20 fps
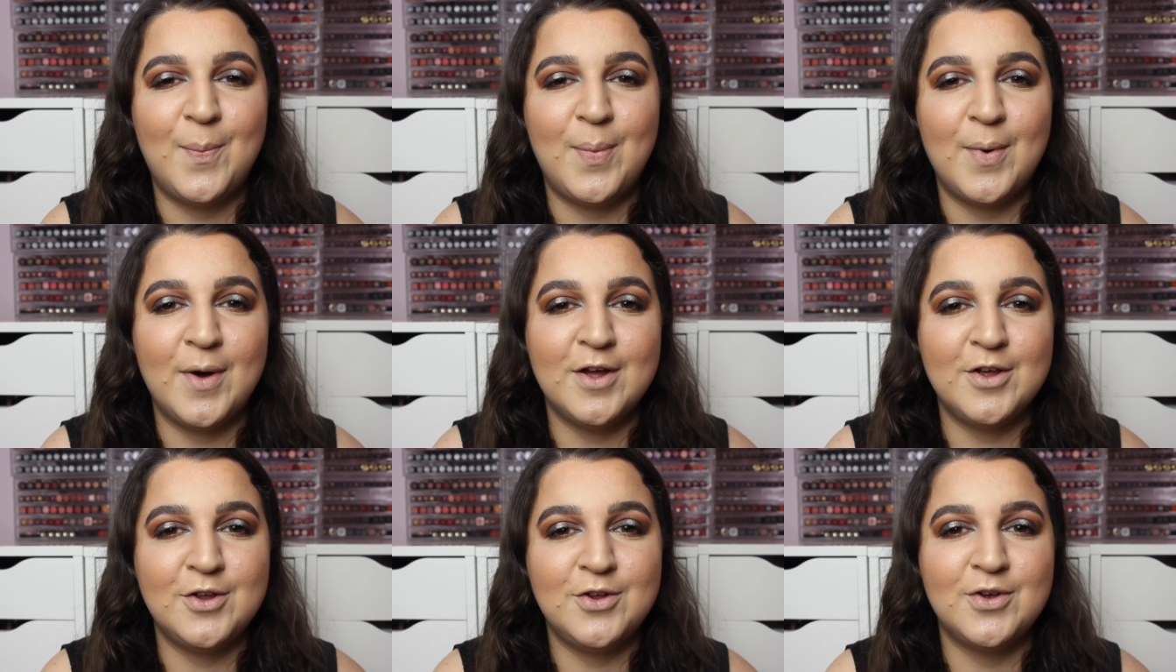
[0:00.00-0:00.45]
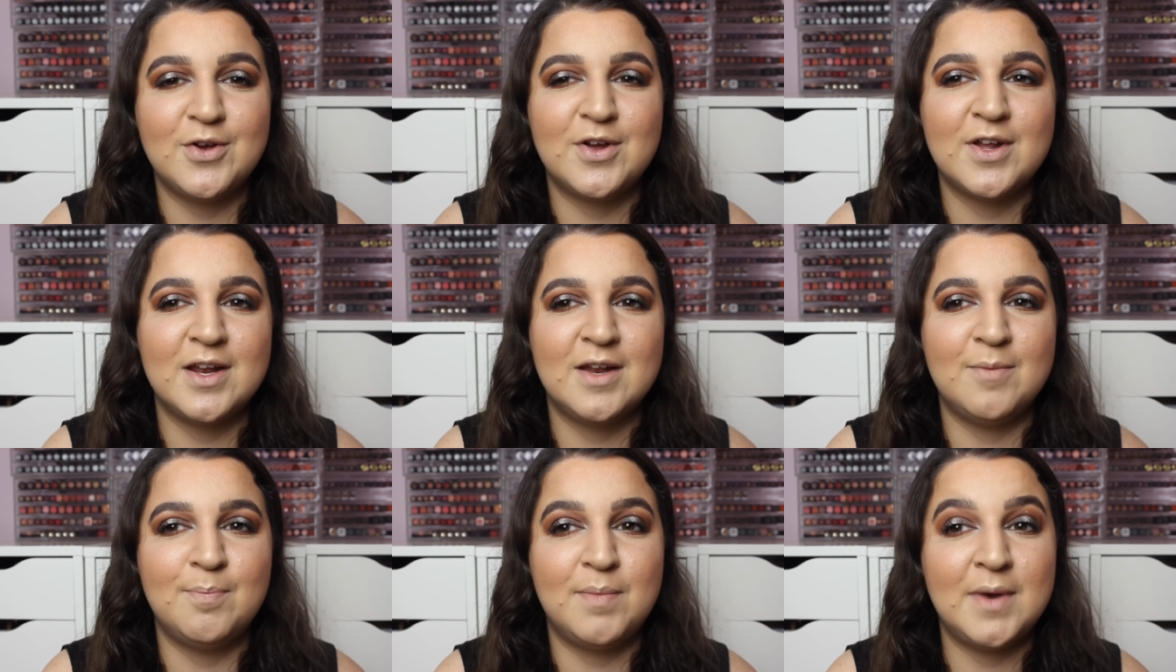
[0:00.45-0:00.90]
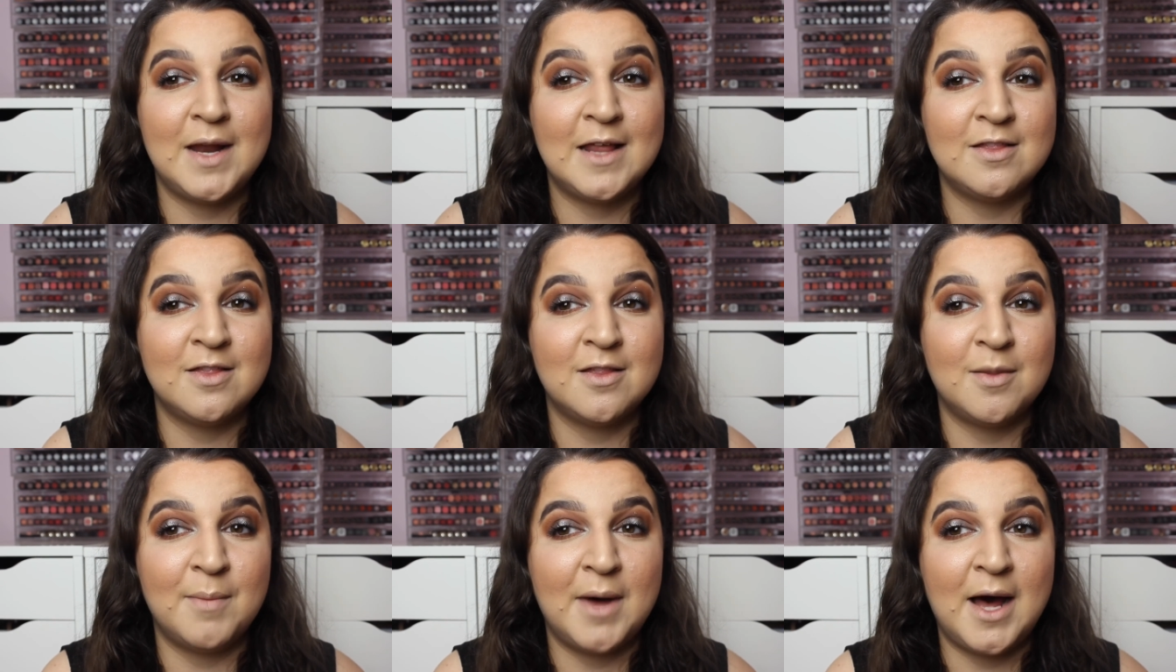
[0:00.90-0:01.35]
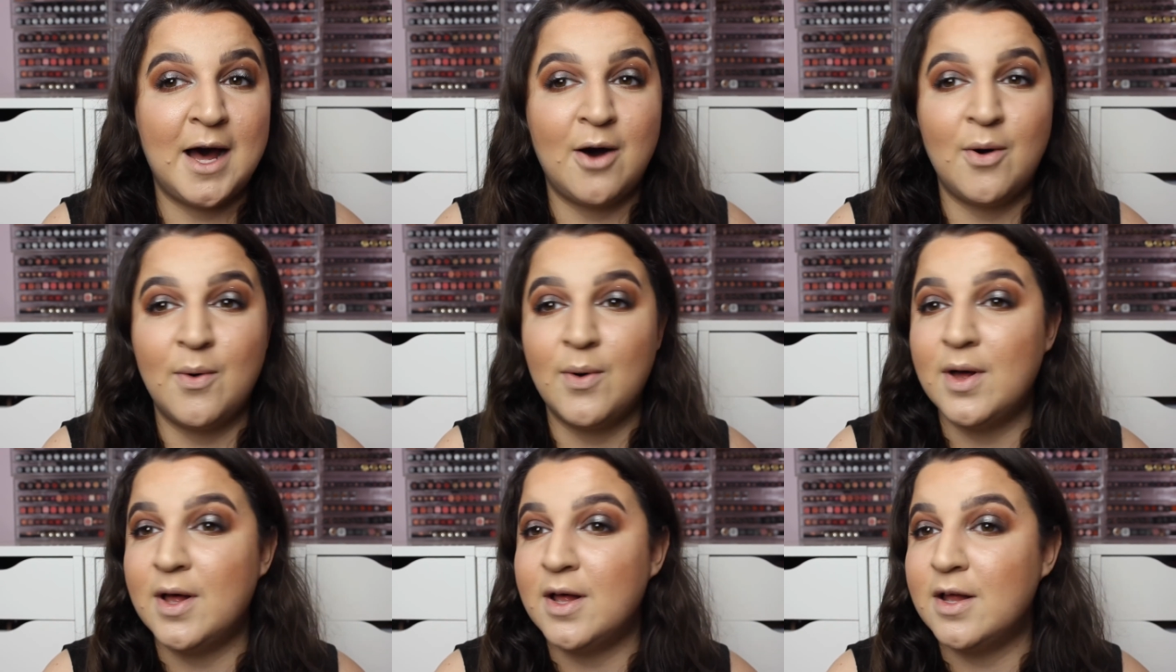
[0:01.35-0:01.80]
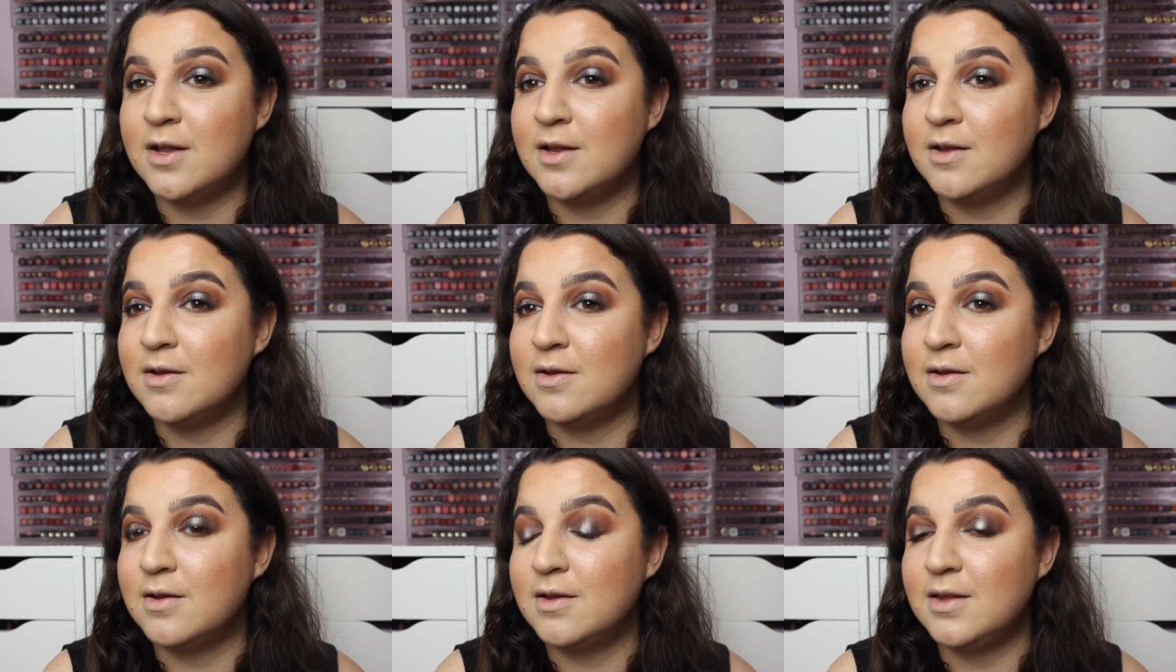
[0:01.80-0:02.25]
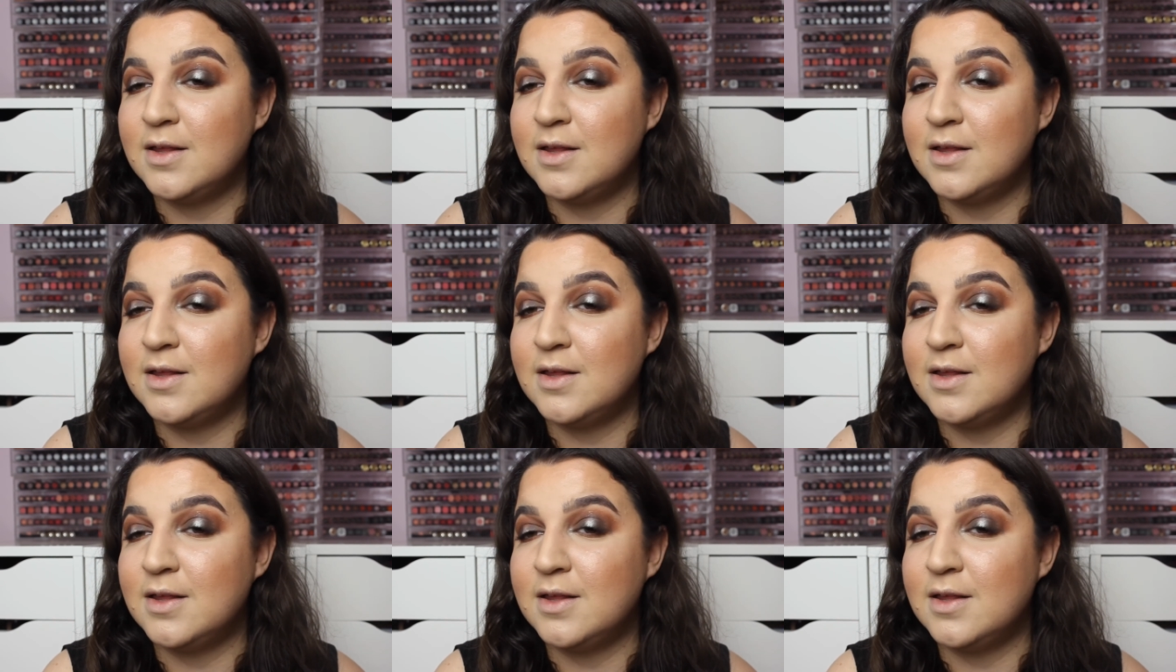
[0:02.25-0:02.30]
but you can blend them out and